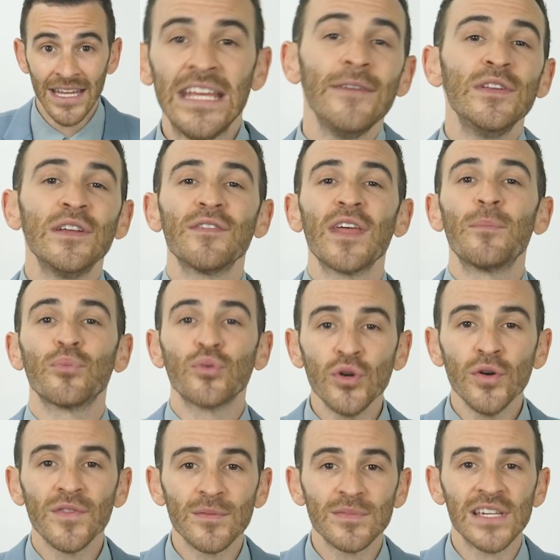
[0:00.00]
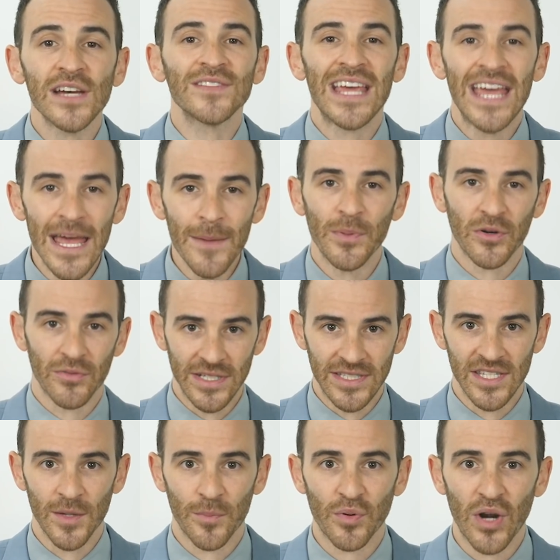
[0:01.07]
even if they prove themselves
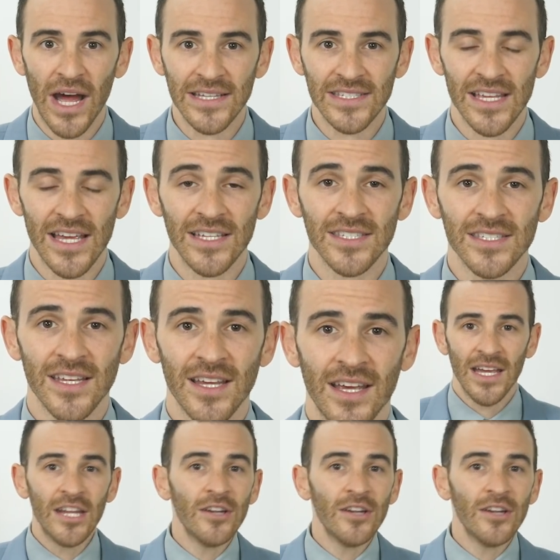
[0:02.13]
hypocrites in the process.